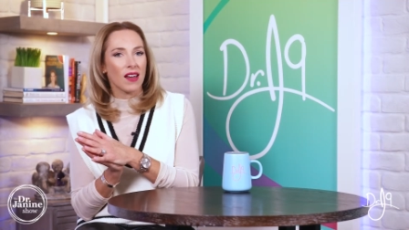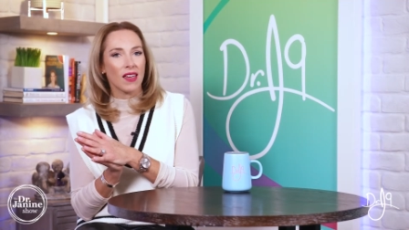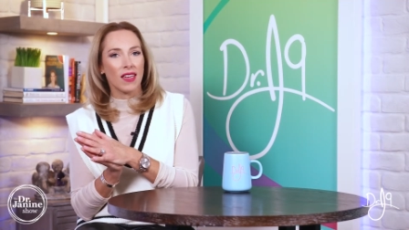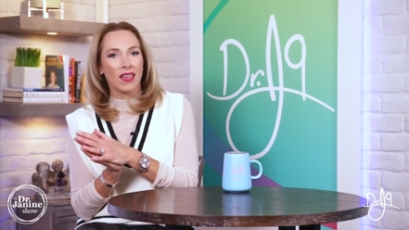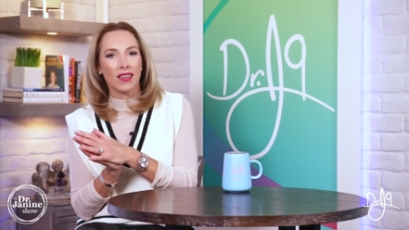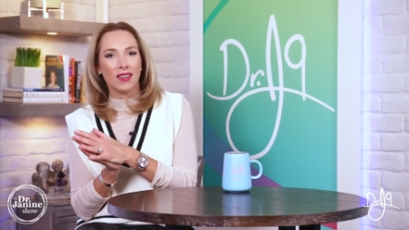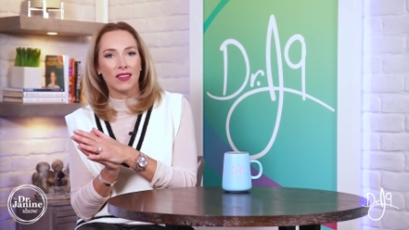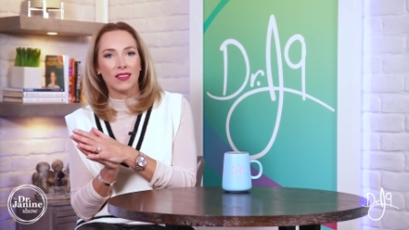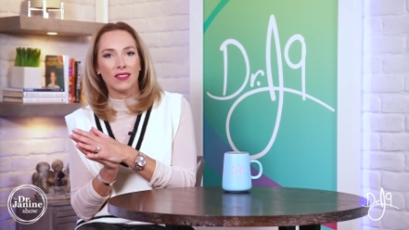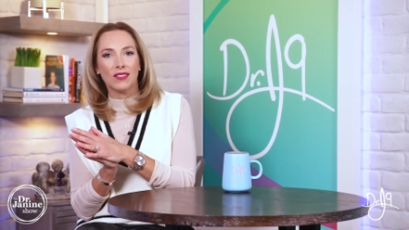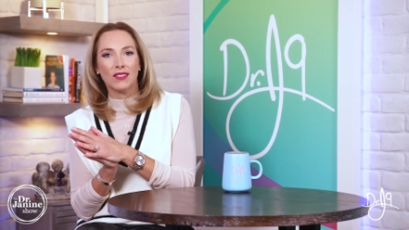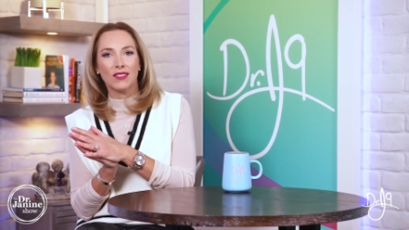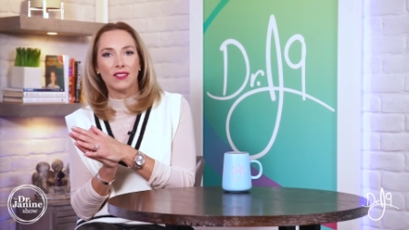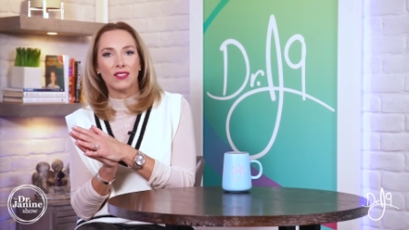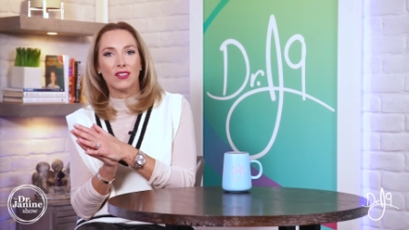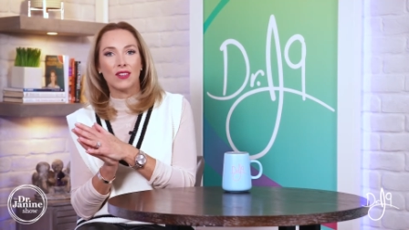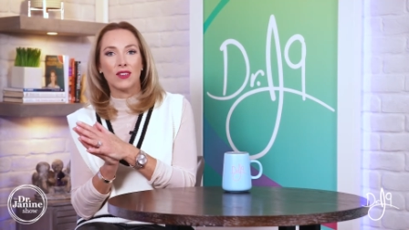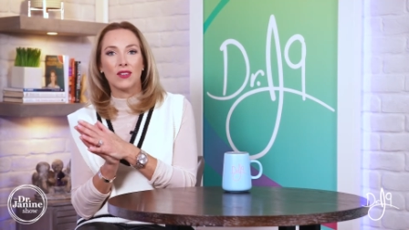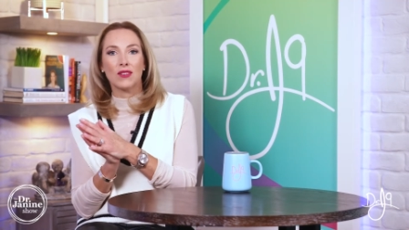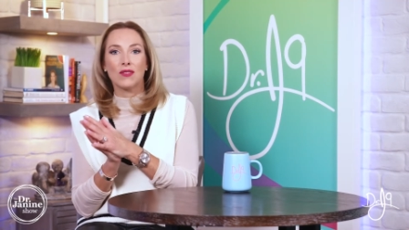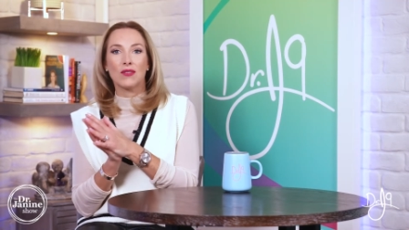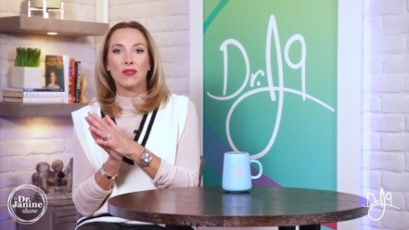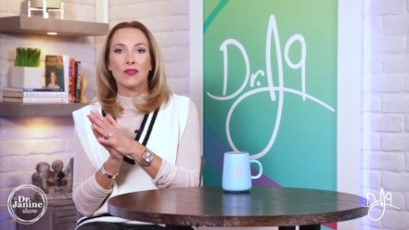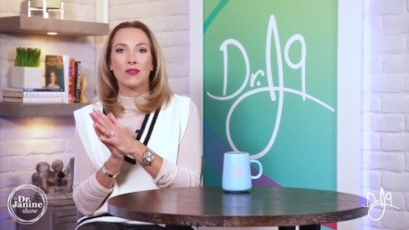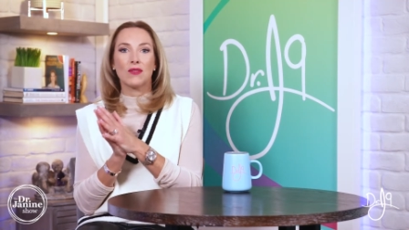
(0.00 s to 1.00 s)
is
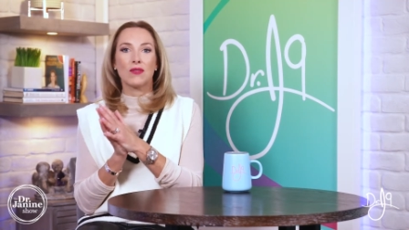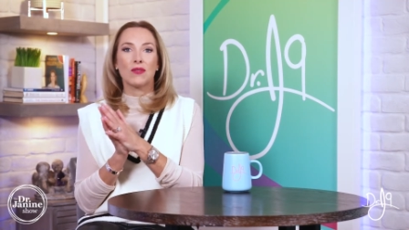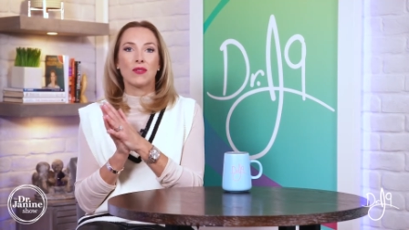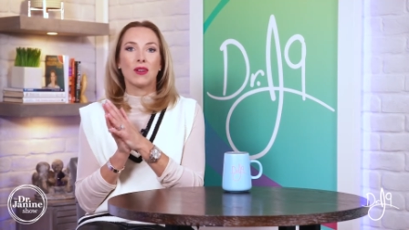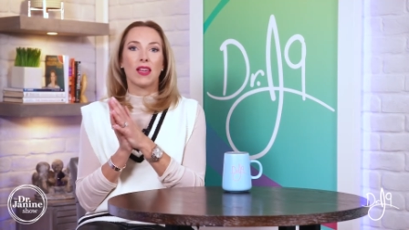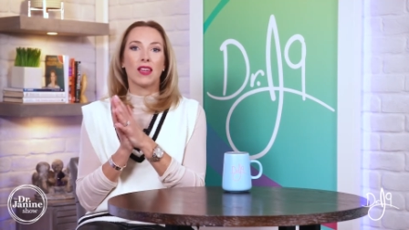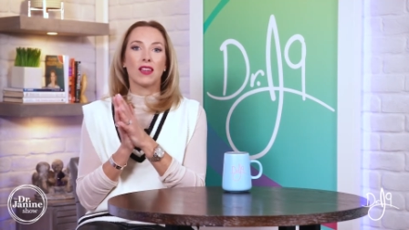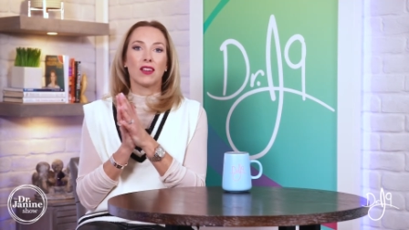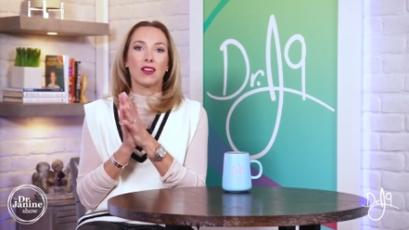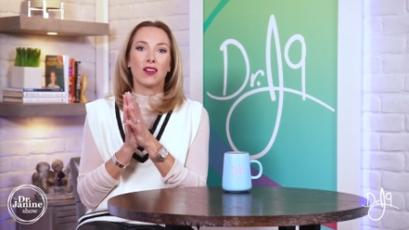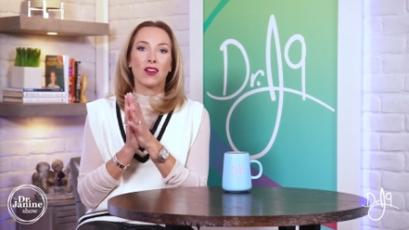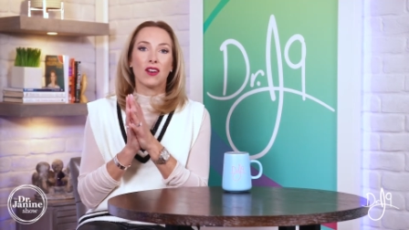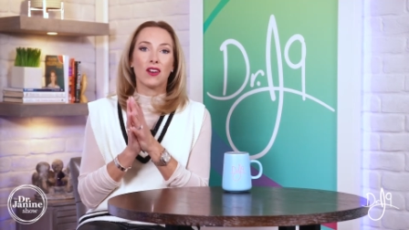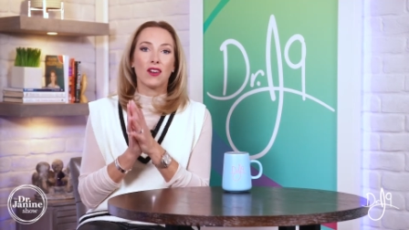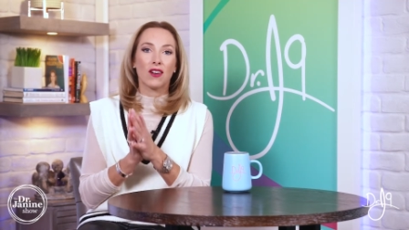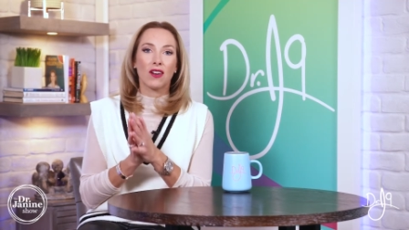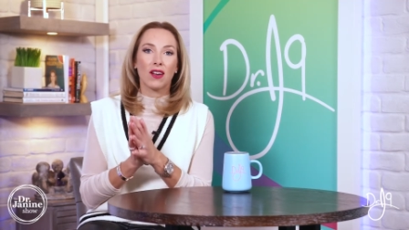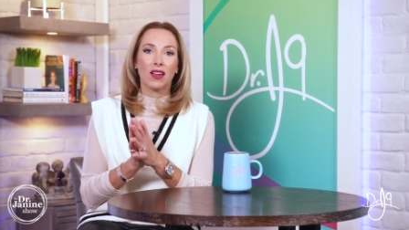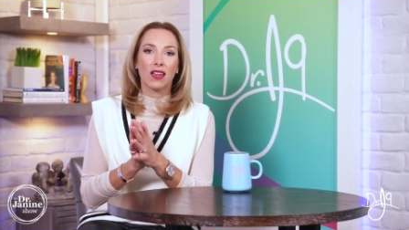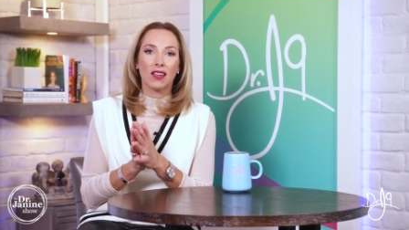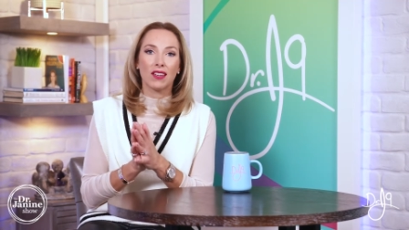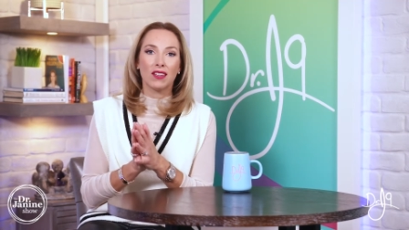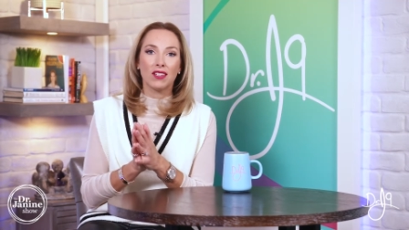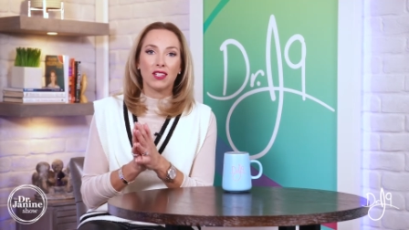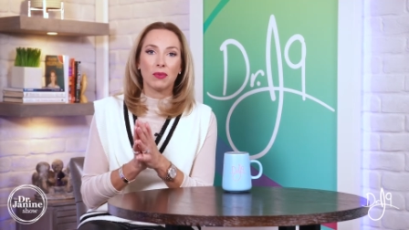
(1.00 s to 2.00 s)
to
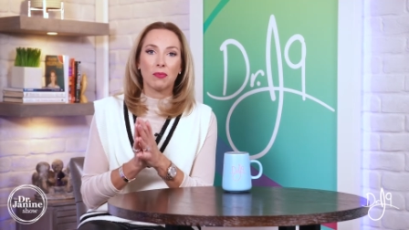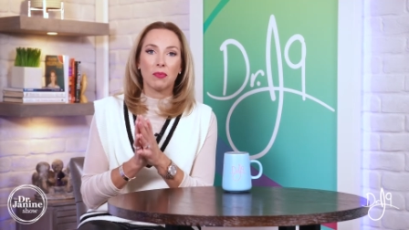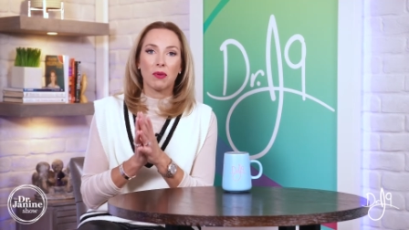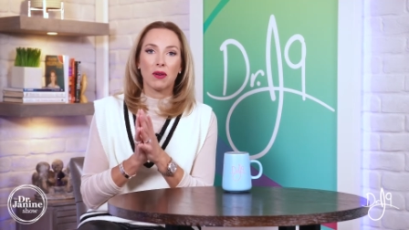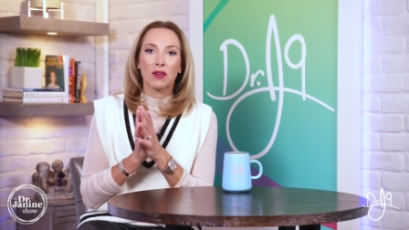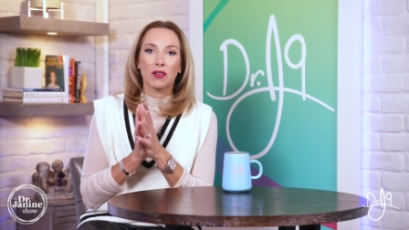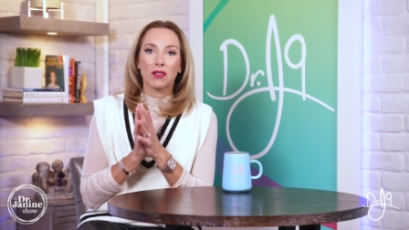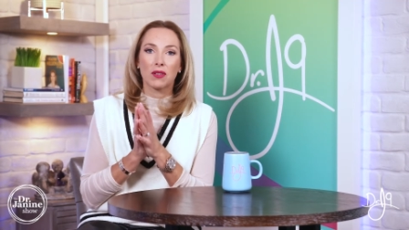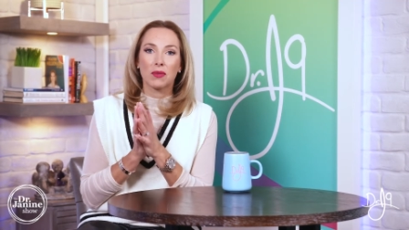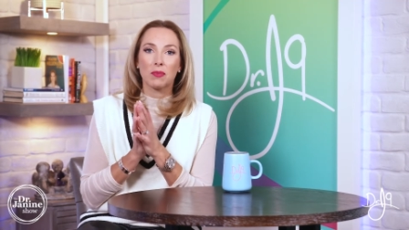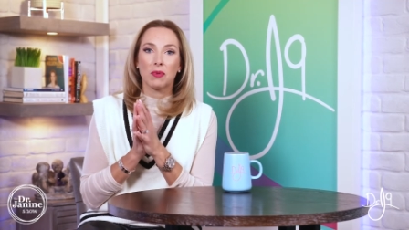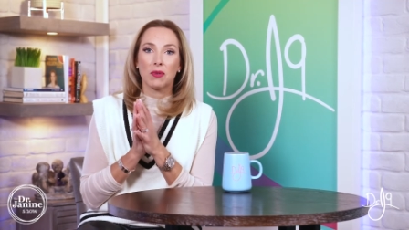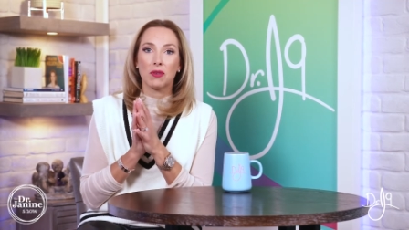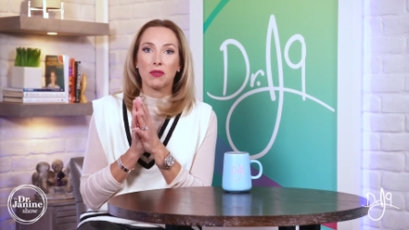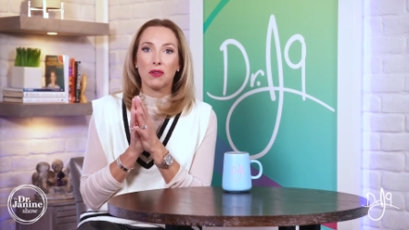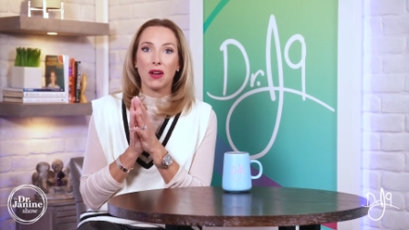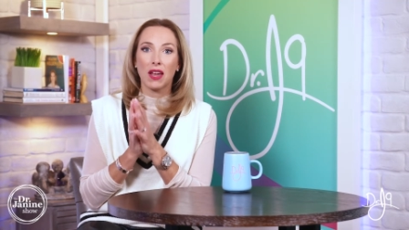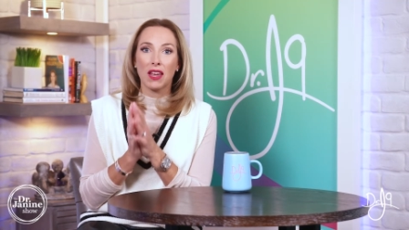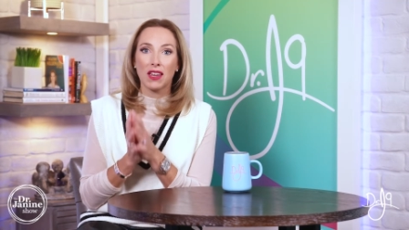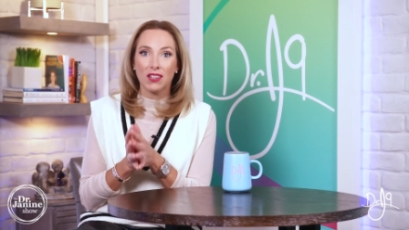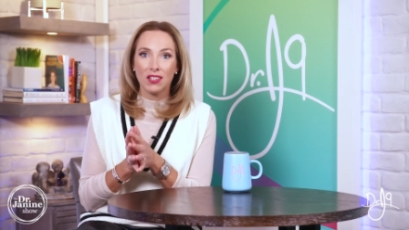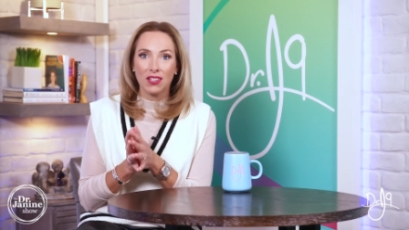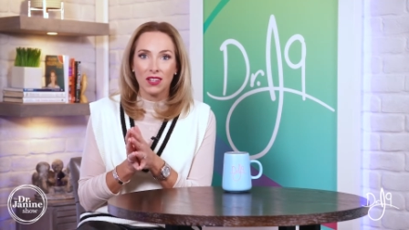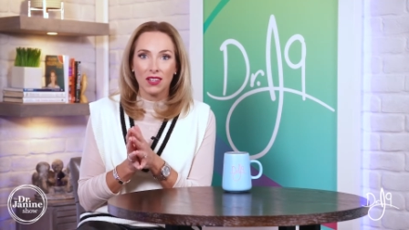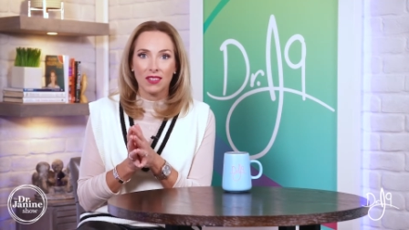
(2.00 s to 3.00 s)
encourage
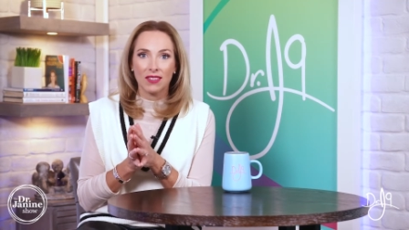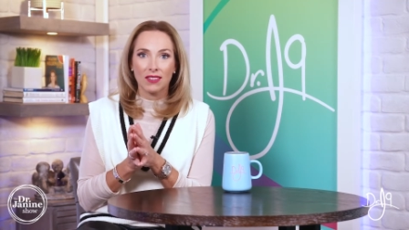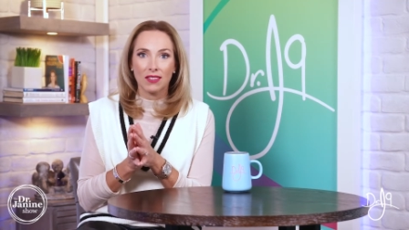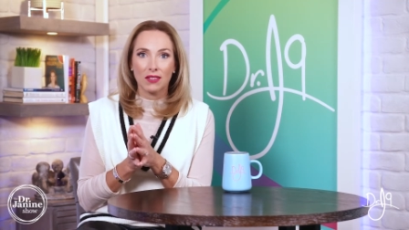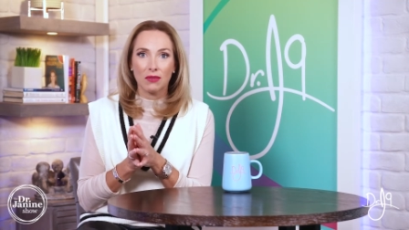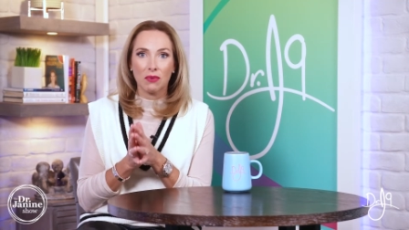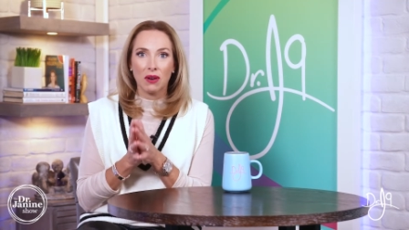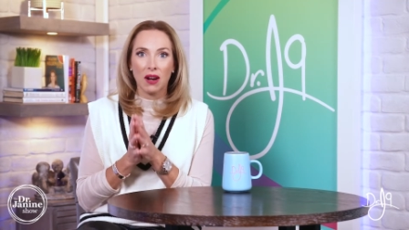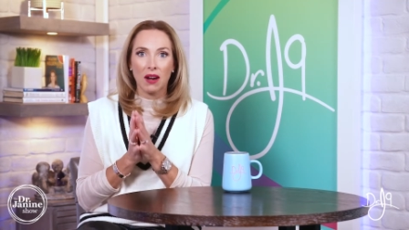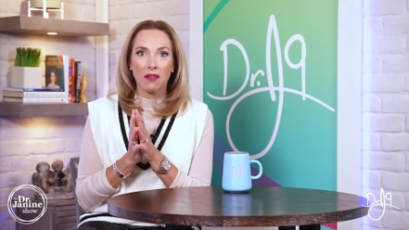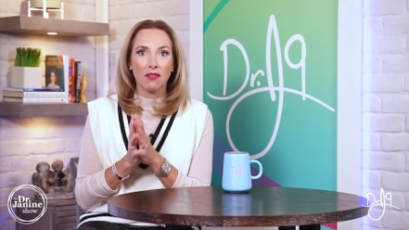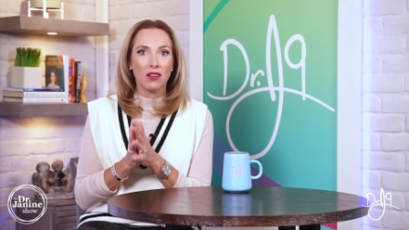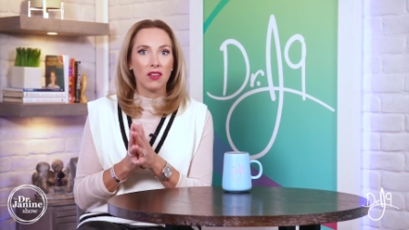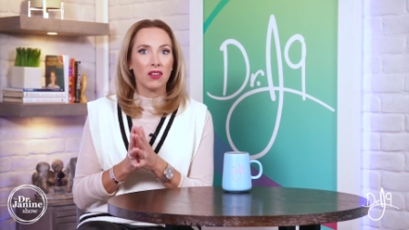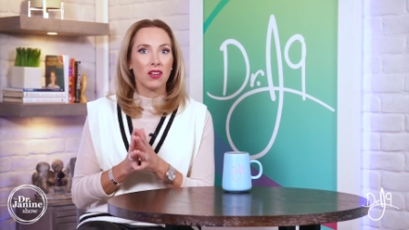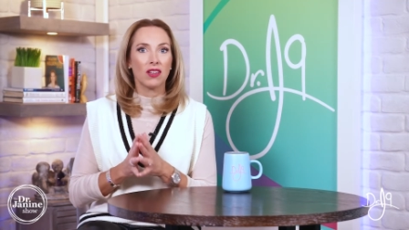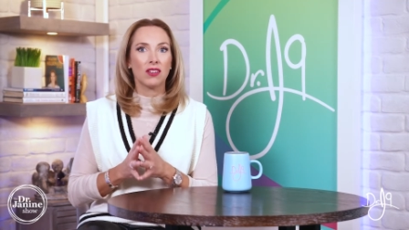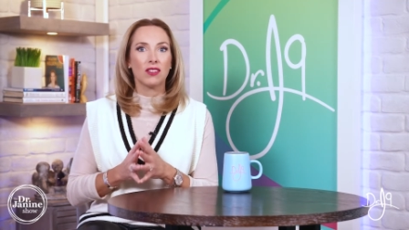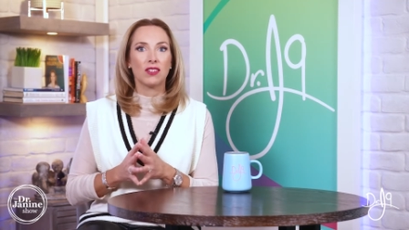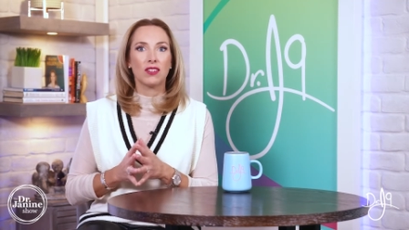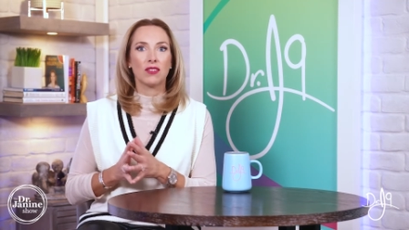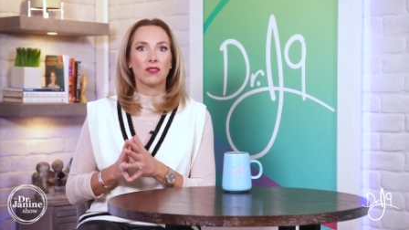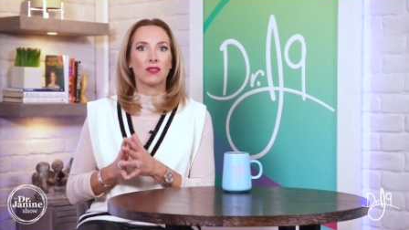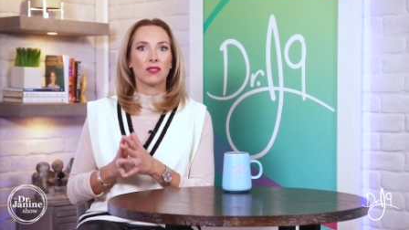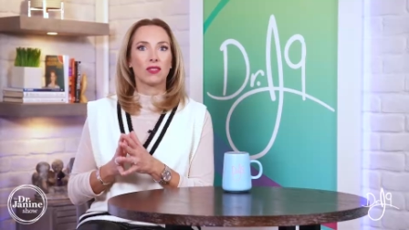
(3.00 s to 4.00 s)
perspiration. So whatever you can
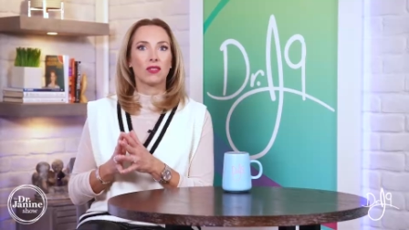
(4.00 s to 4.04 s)
do,